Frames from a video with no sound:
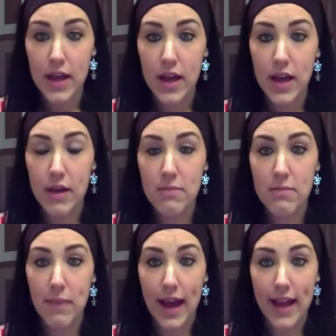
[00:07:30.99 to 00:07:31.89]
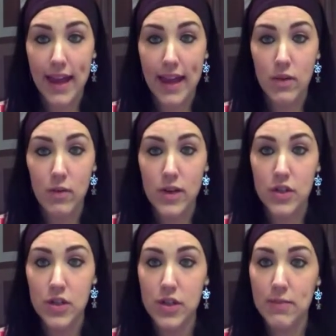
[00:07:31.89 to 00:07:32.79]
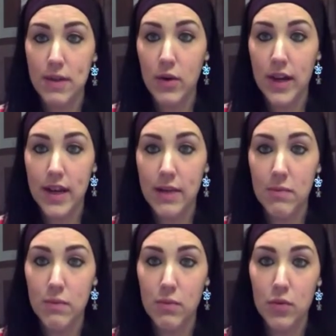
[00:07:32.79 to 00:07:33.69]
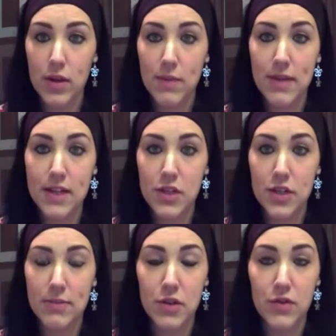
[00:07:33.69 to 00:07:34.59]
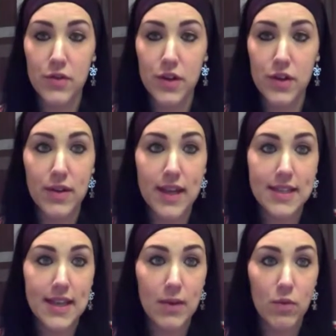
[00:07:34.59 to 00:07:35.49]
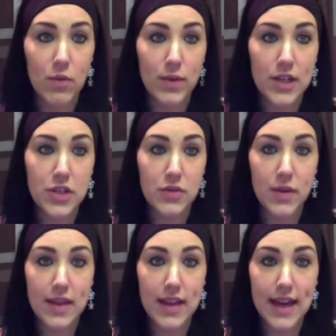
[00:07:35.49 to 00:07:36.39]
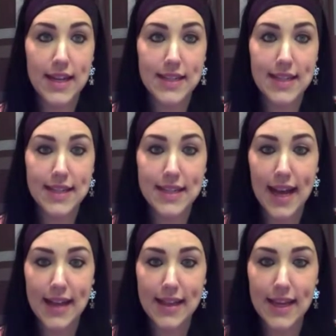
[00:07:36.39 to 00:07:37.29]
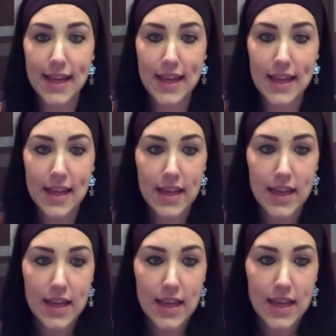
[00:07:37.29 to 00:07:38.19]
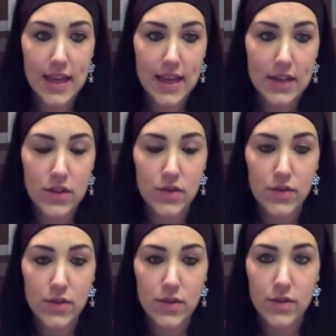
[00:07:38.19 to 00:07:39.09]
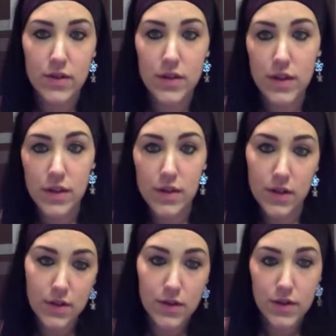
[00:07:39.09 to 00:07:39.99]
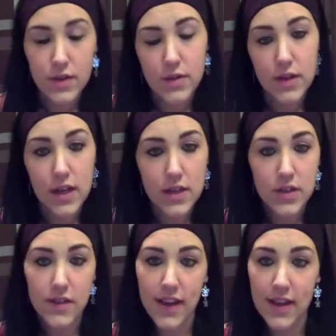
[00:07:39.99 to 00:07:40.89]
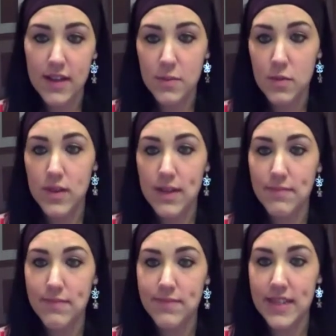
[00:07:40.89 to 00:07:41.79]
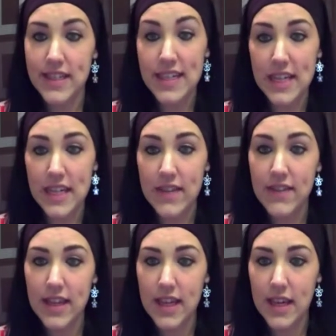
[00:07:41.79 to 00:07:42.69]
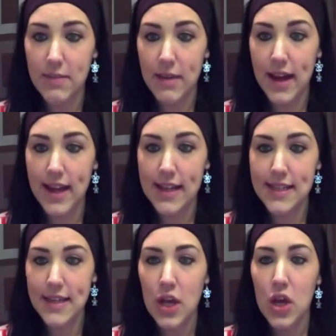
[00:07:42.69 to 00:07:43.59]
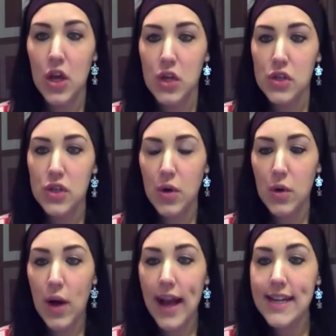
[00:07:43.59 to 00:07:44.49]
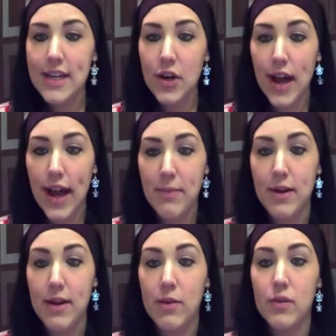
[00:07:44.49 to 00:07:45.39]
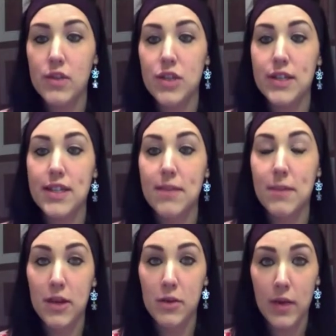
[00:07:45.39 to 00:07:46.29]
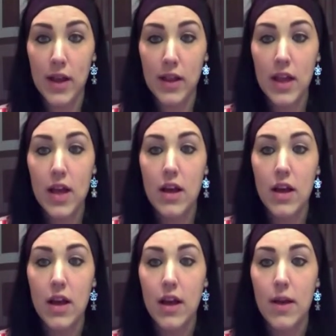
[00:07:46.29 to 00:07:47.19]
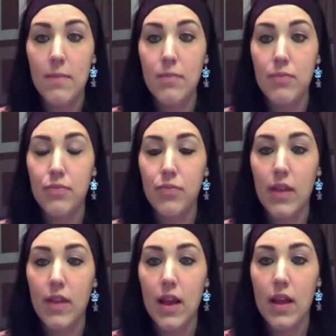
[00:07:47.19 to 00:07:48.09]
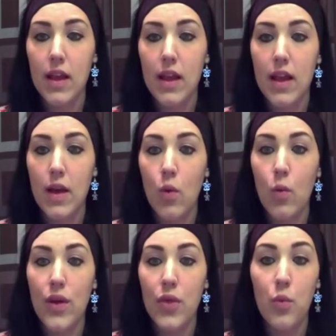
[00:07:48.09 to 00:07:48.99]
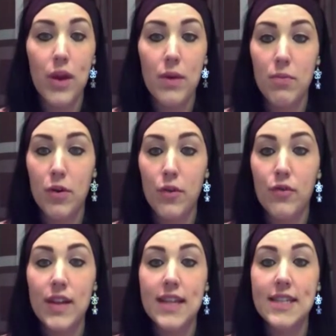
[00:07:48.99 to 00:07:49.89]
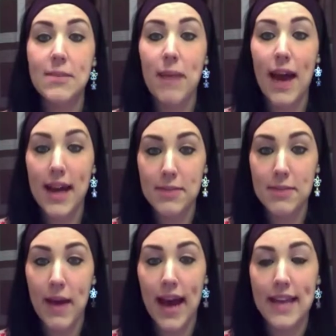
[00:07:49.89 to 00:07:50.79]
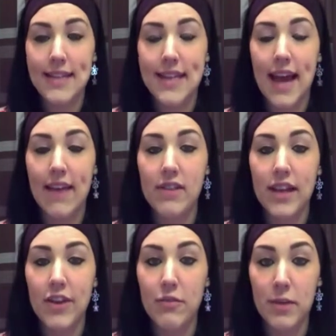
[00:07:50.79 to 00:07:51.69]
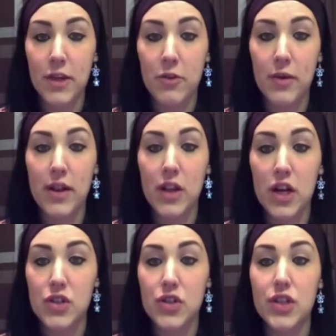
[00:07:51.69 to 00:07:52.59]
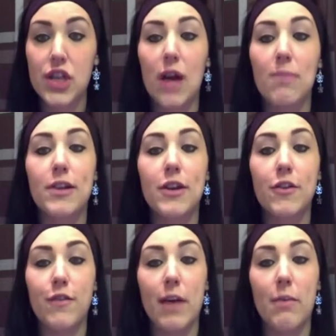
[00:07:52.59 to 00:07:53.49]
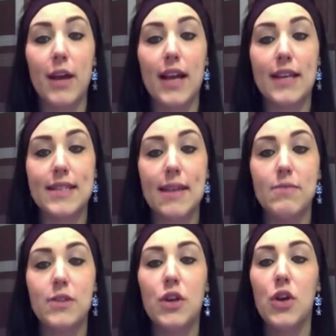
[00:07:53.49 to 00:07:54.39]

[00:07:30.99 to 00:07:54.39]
um, backing, which let me go ahead and pull up that description for you guys and I will read you what that is exactly. Do, do, do, Should have had this pulled up. Didn't even think about it. So I did her hybrid, which is the PUL um, with Wind Pro fleeced backed pads that have a layer of PUL under the top layer fabric except